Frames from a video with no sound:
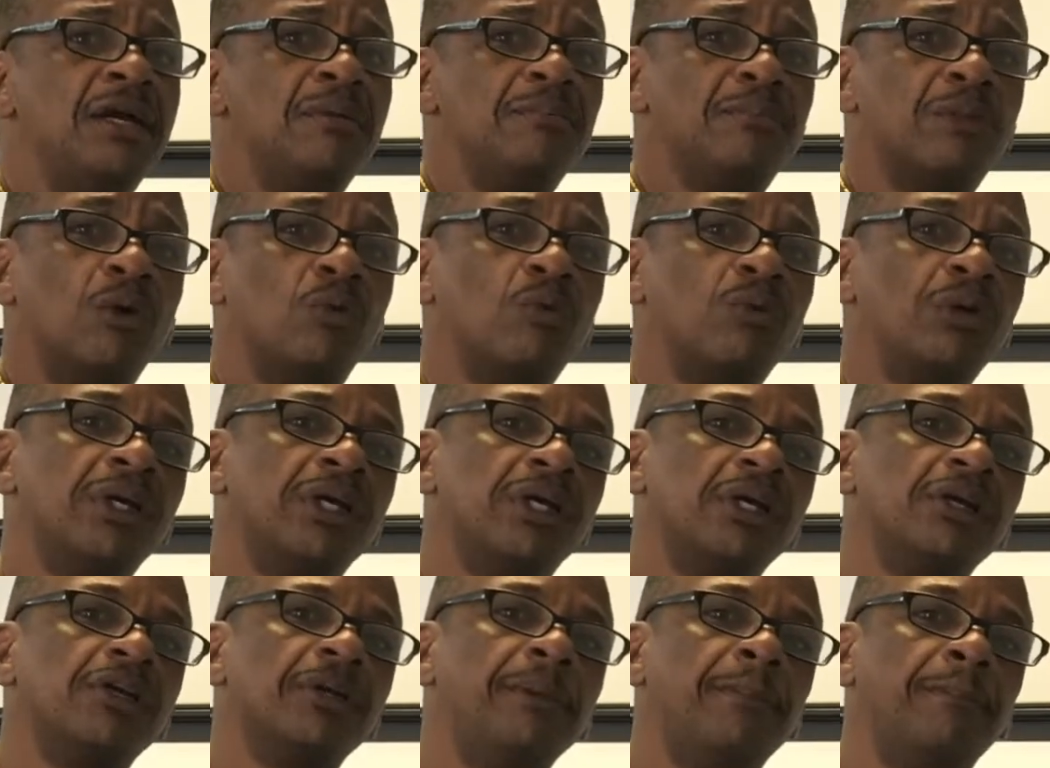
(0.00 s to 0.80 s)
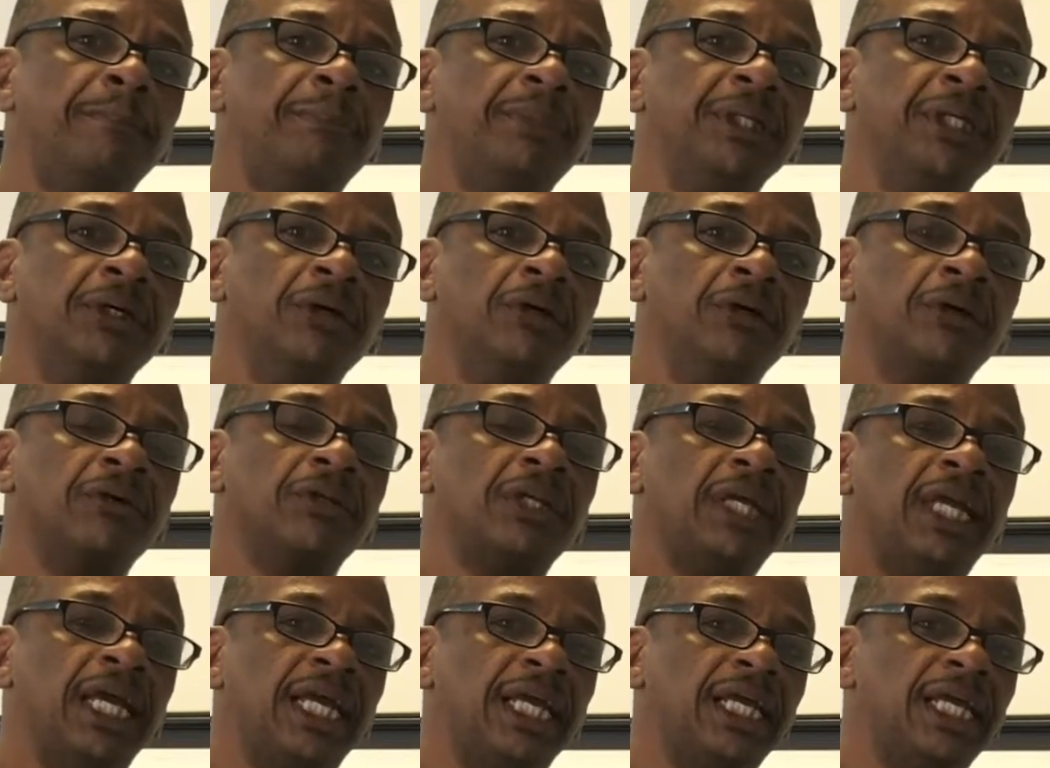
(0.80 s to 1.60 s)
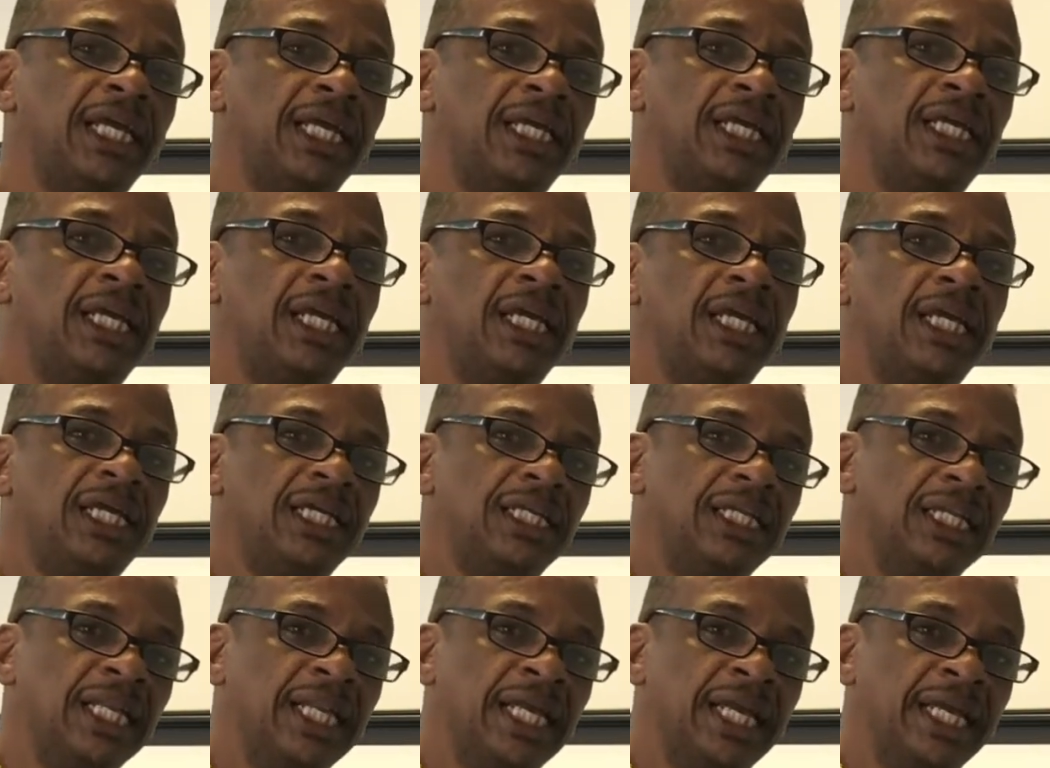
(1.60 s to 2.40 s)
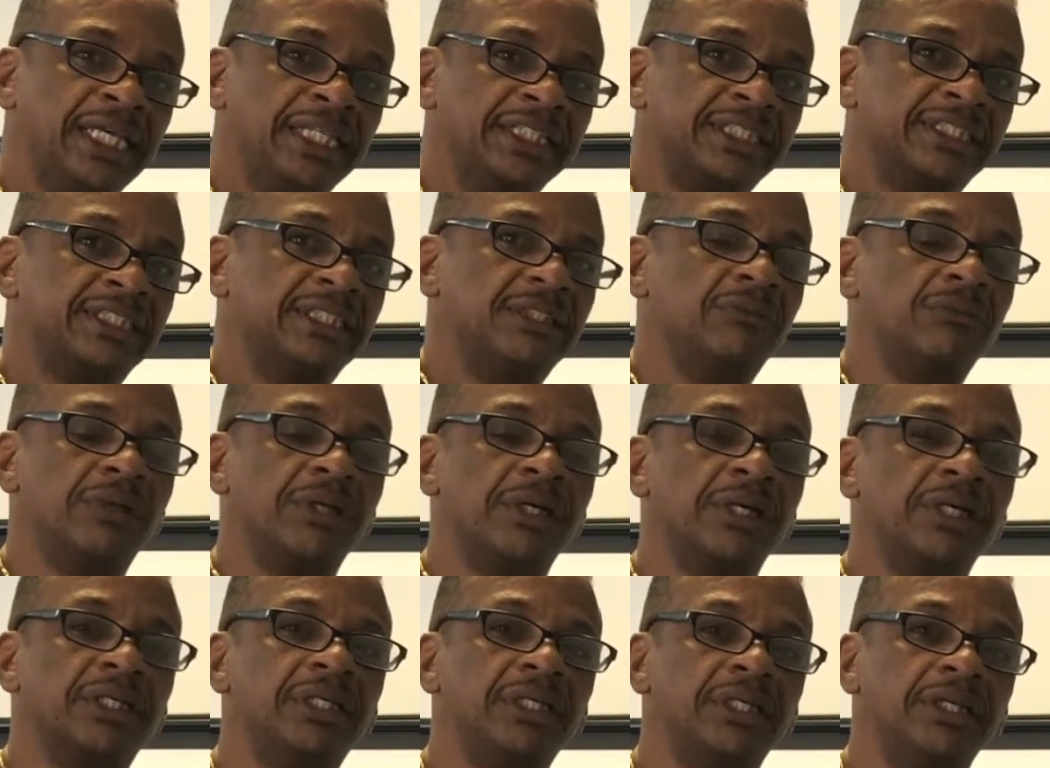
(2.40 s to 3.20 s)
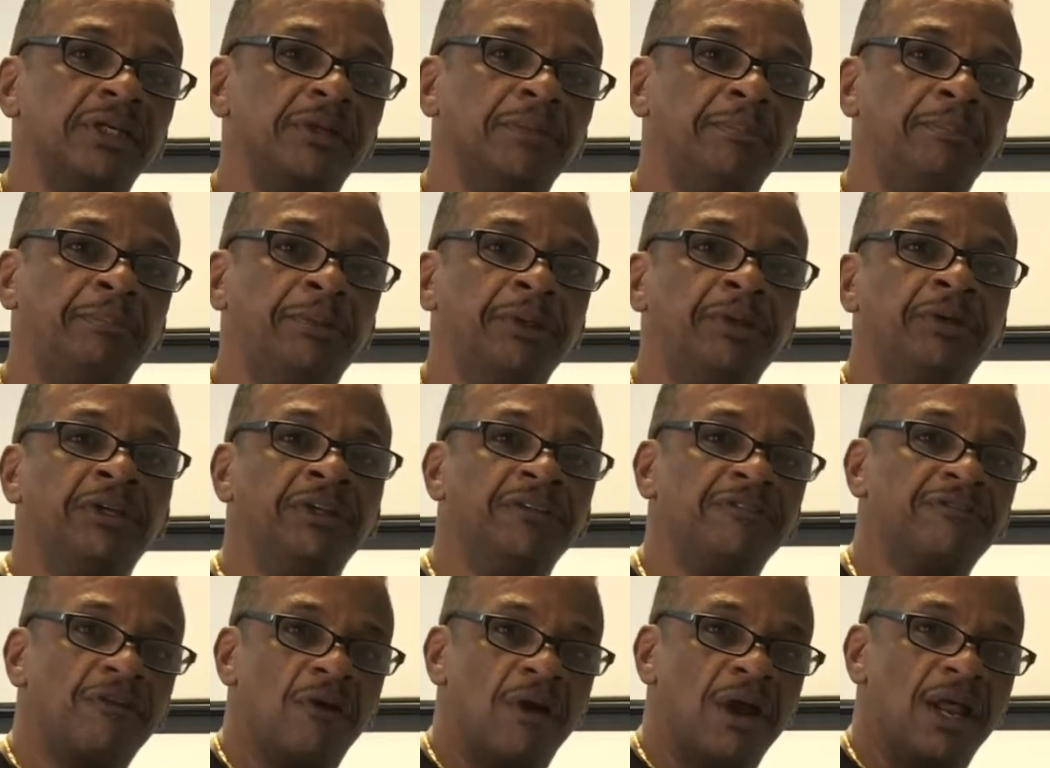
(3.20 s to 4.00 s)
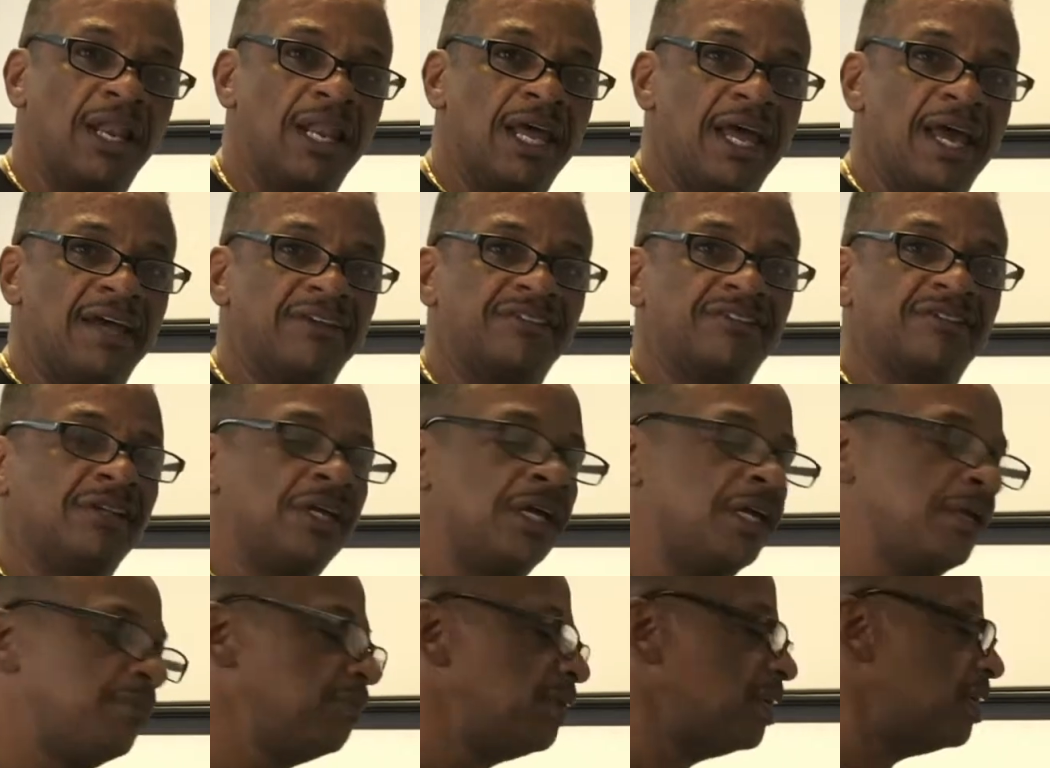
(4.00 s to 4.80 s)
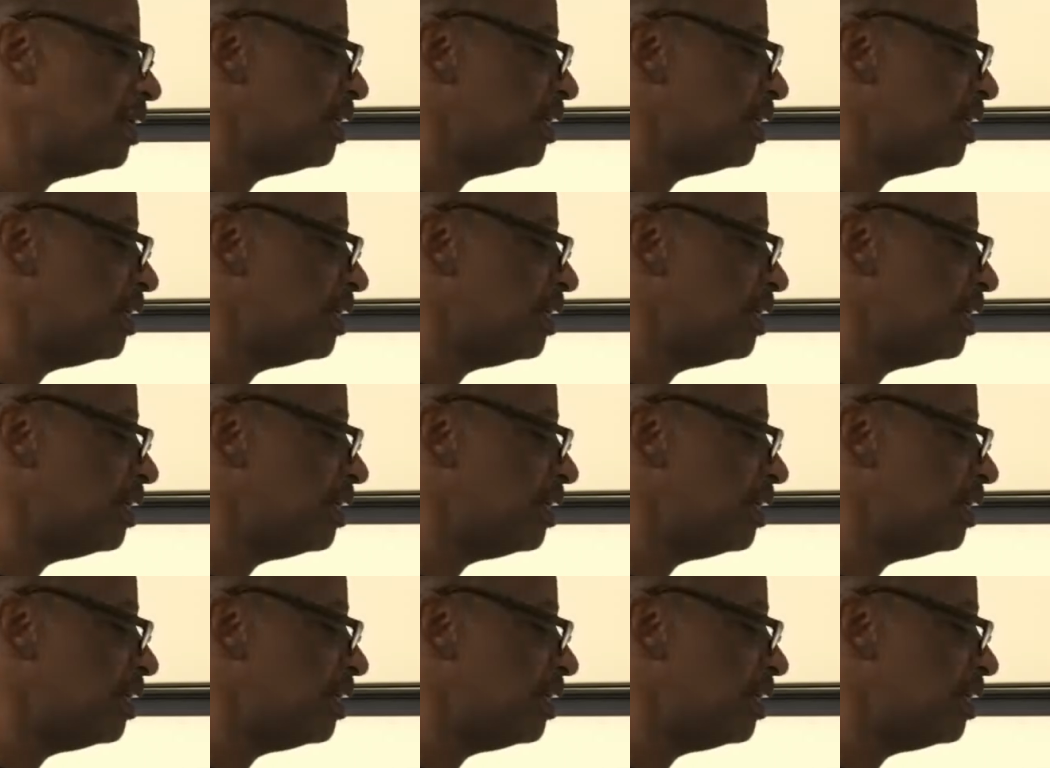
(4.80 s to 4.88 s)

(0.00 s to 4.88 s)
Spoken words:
But we're here to build a legacy. We're here to build it for our last name,